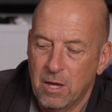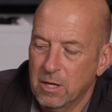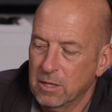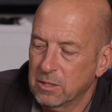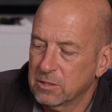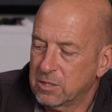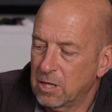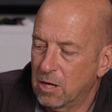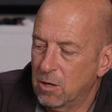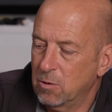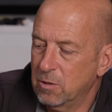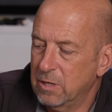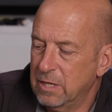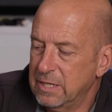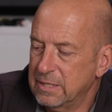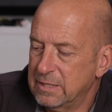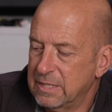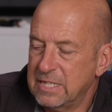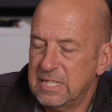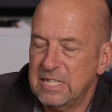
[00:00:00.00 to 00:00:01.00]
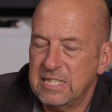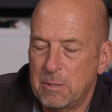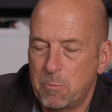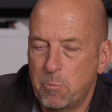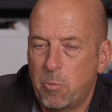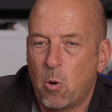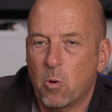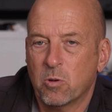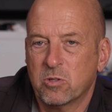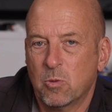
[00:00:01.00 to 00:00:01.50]
So this is
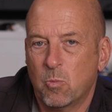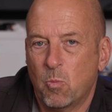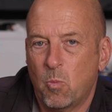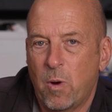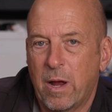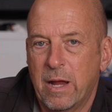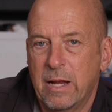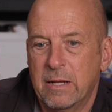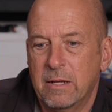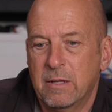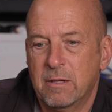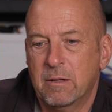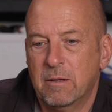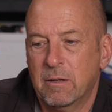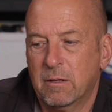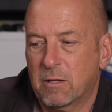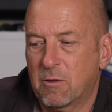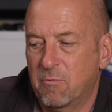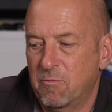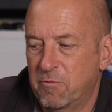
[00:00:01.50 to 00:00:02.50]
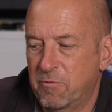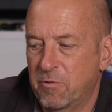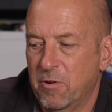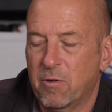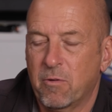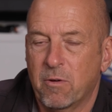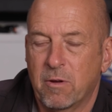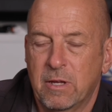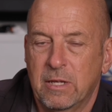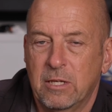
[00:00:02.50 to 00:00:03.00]
important when
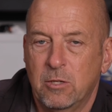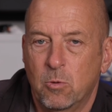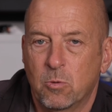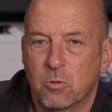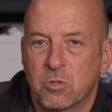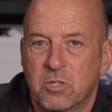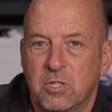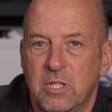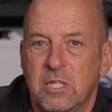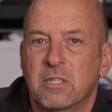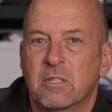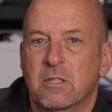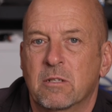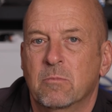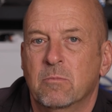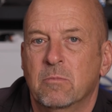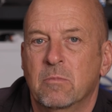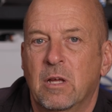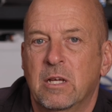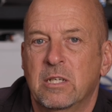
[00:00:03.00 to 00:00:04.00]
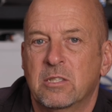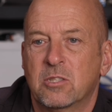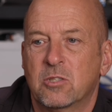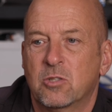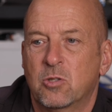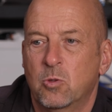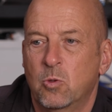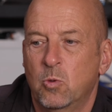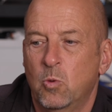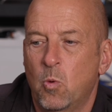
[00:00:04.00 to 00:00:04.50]
configuring your system as
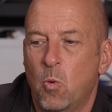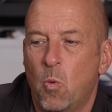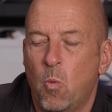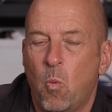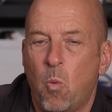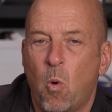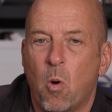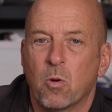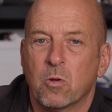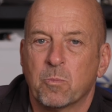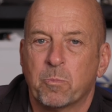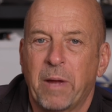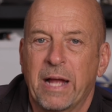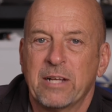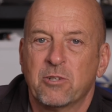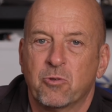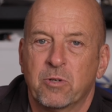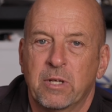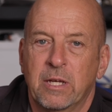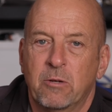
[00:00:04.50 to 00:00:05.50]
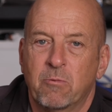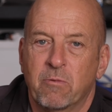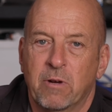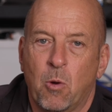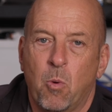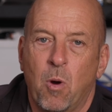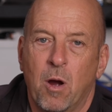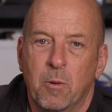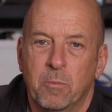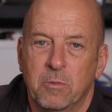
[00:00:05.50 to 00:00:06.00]
to what battery
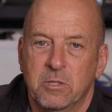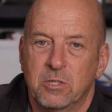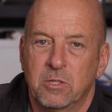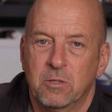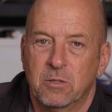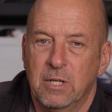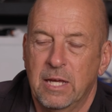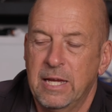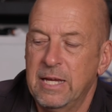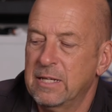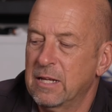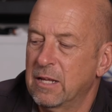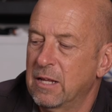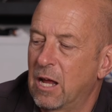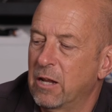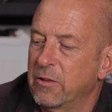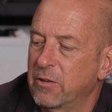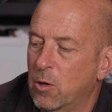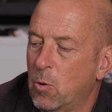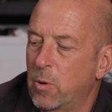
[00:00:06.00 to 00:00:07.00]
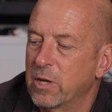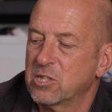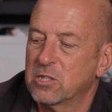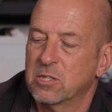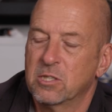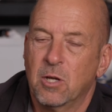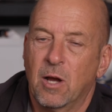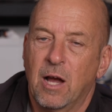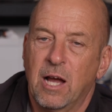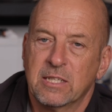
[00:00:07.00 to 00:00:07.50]
requirements you need. And the
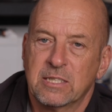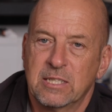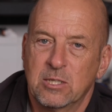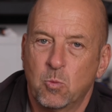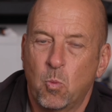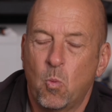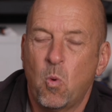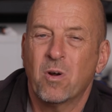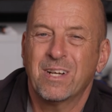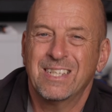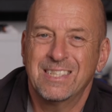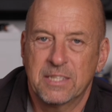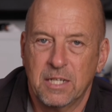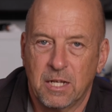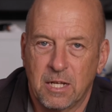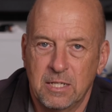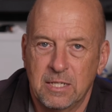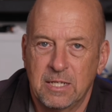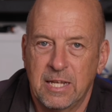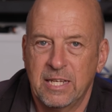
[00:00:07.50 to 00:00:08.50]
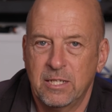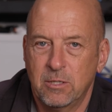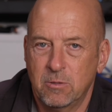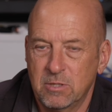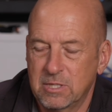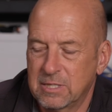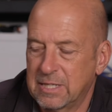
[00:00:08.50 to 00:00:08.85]
question to ask is, what is the continuous